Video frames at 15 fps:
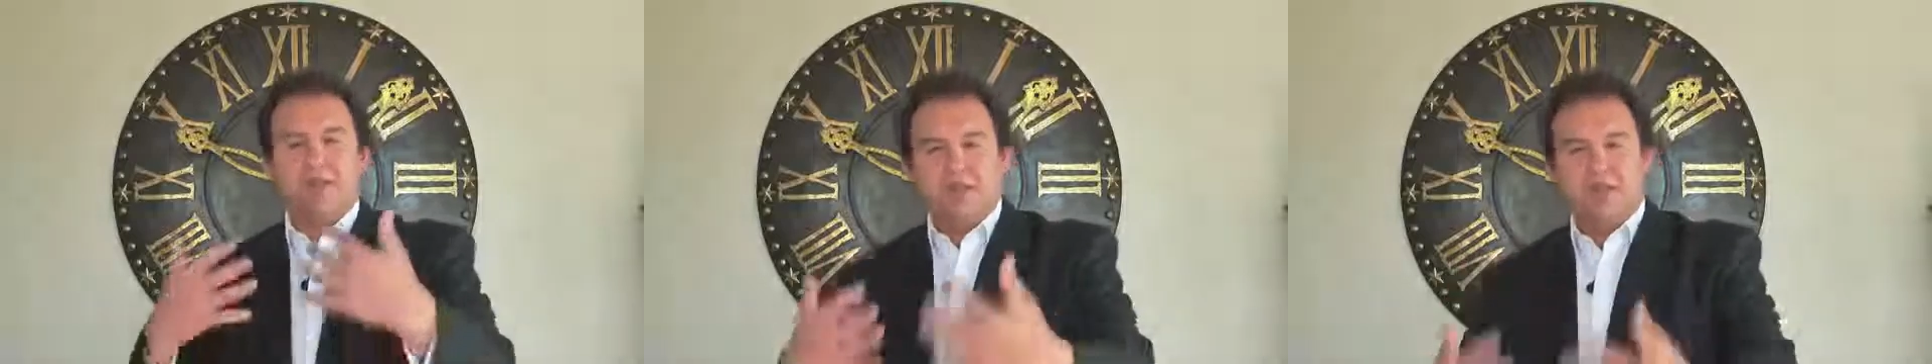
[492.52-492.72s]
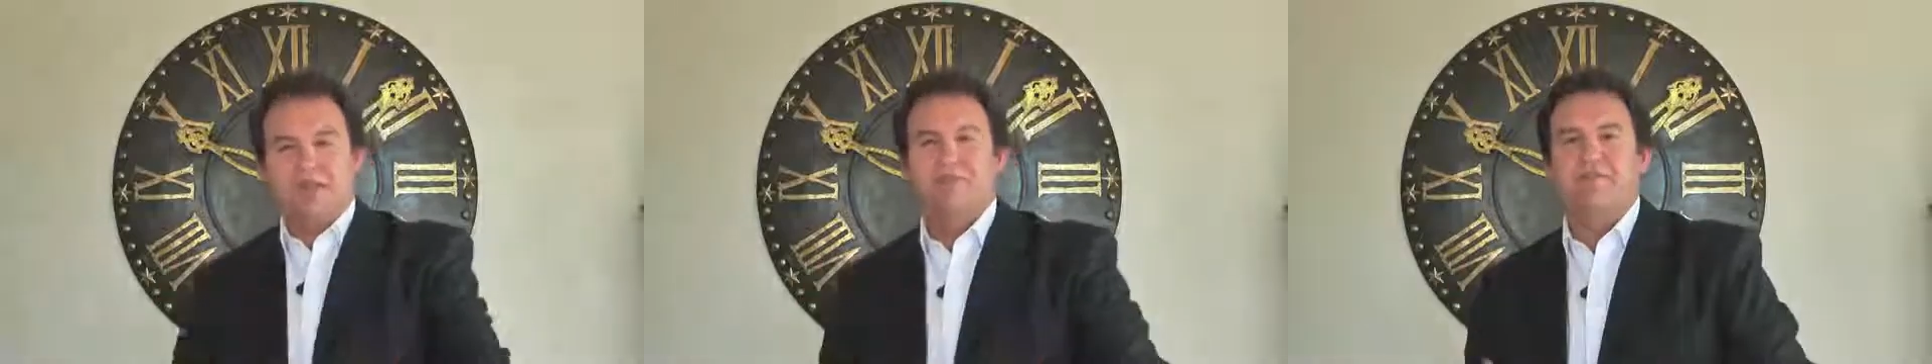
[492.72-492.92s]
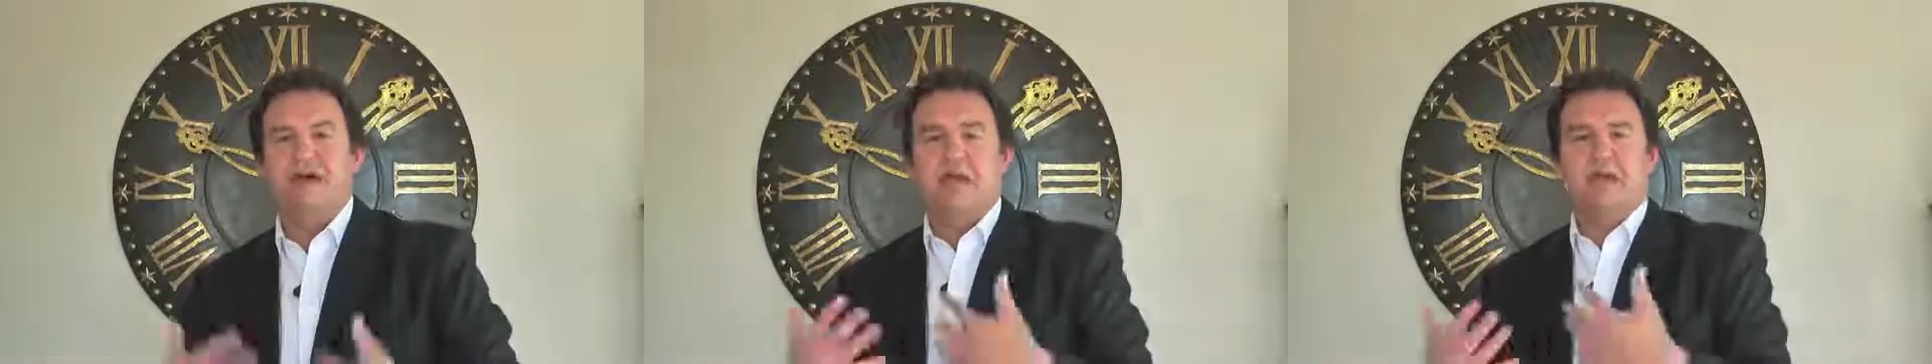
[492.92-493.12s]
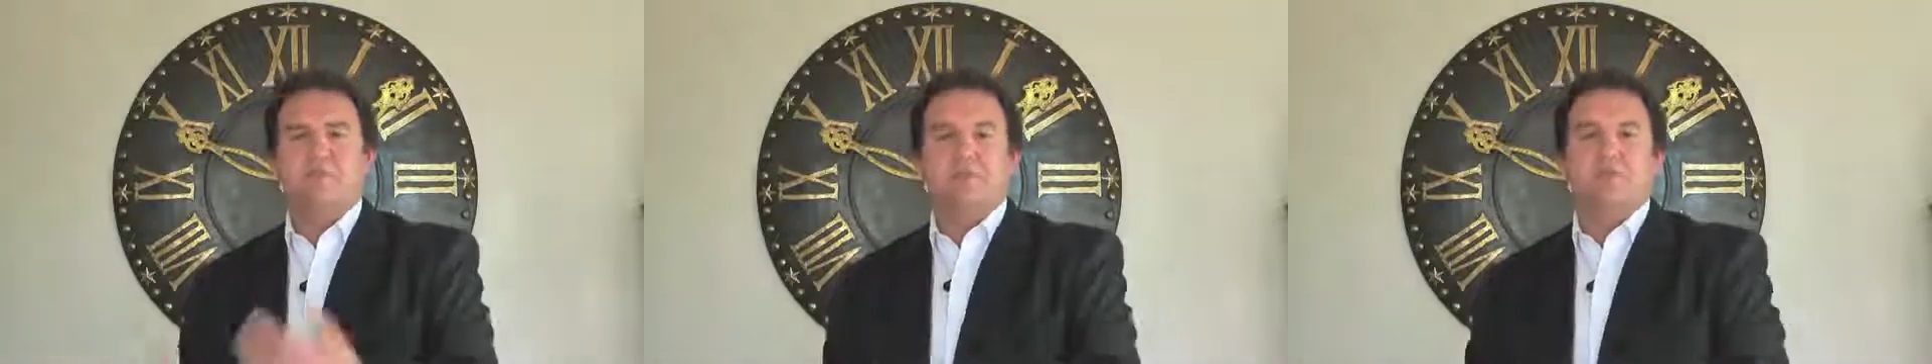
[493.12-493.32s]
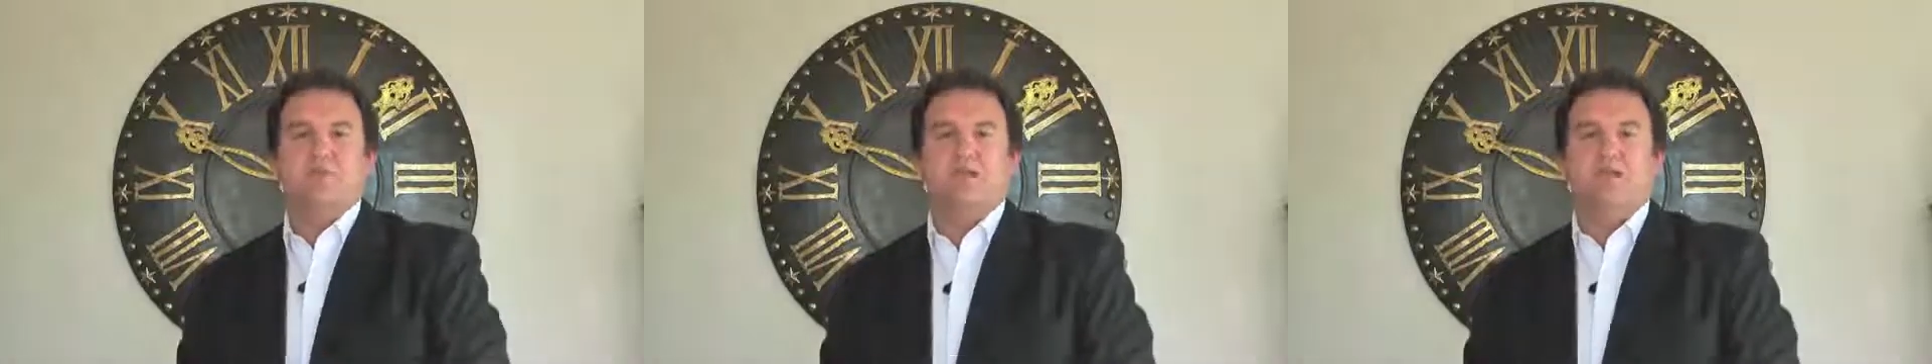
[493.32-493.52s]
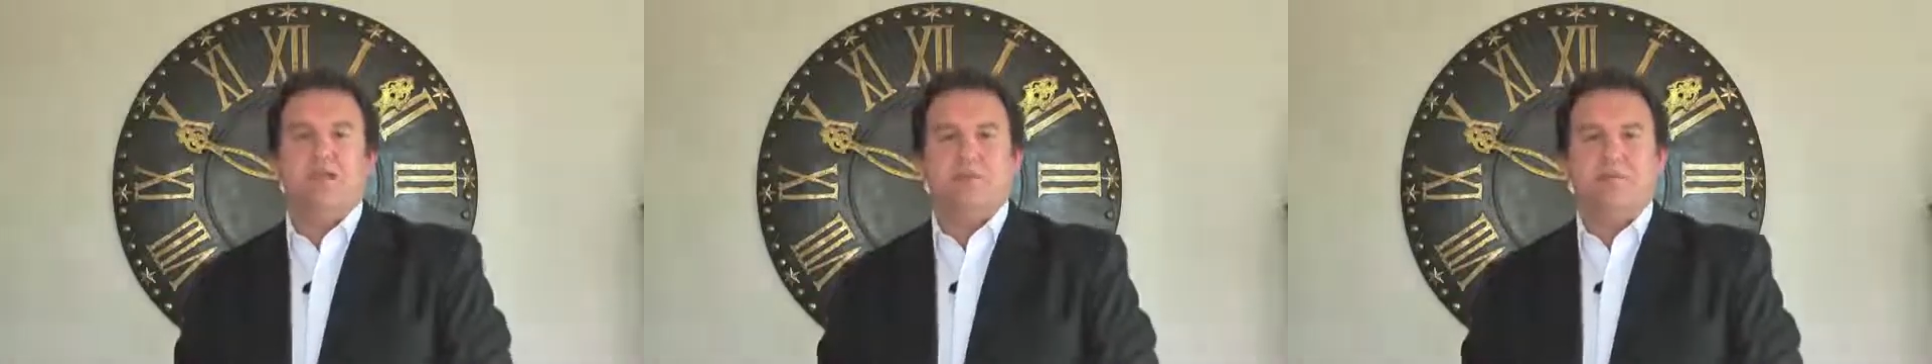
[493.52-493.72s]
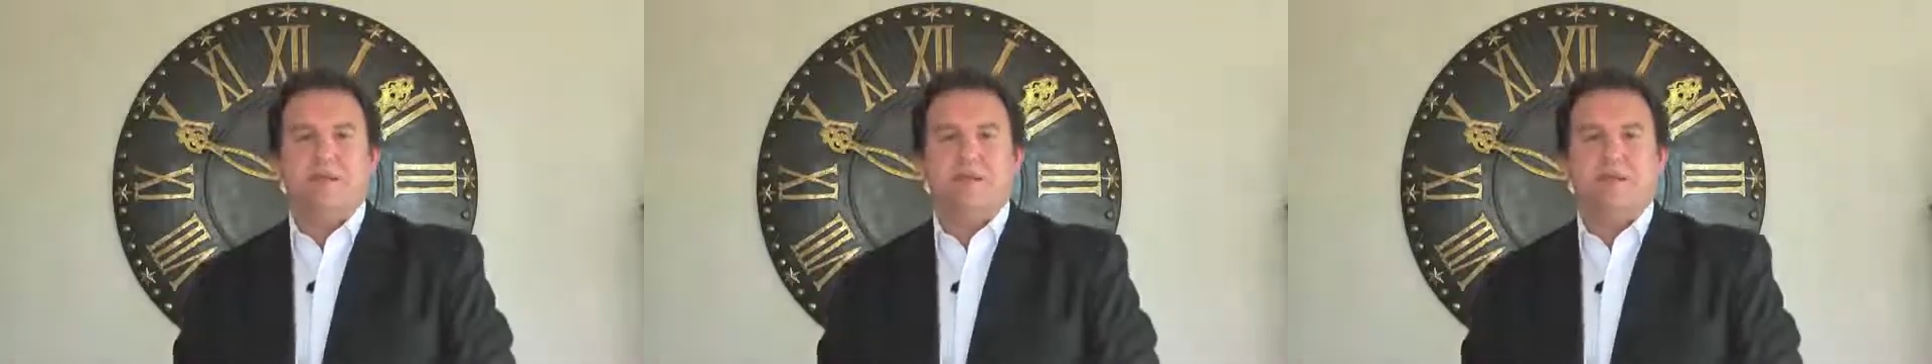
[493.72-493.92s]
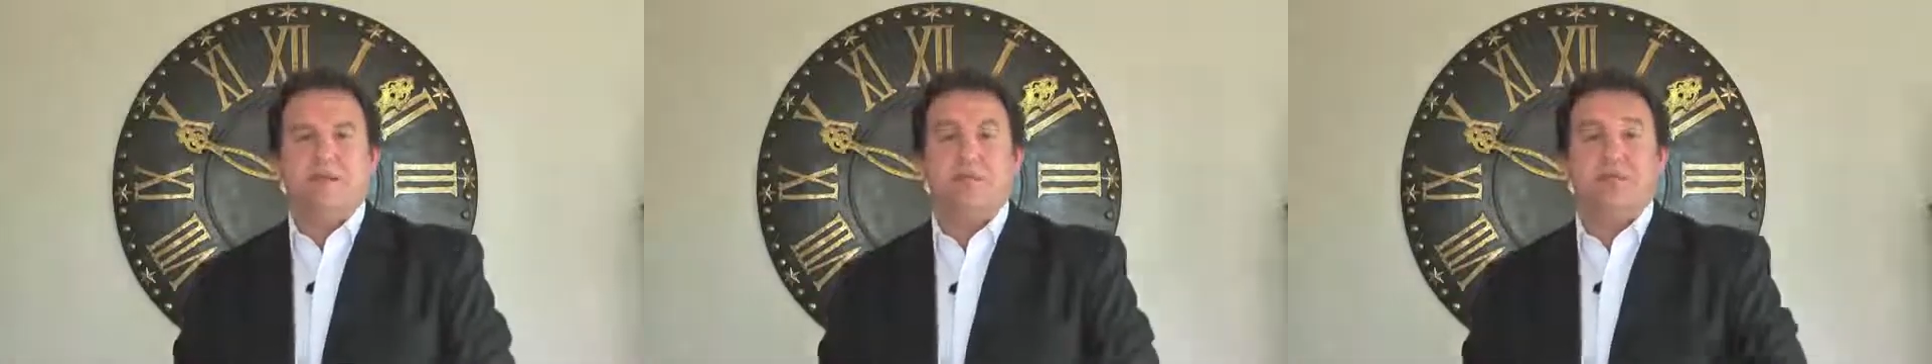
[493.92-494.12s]
development within the
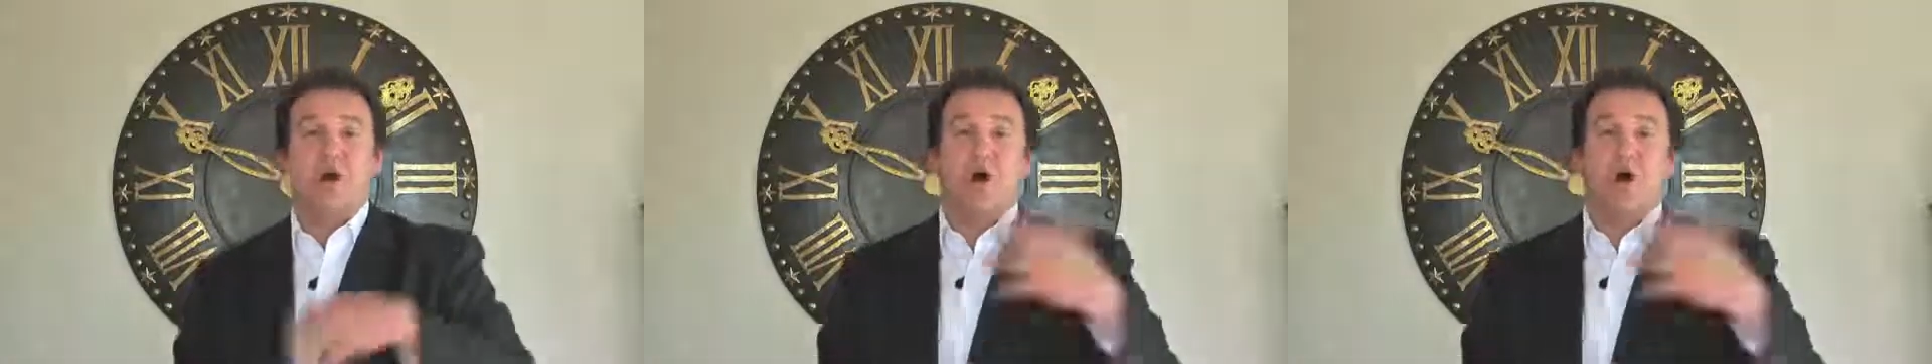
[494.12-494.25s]
business.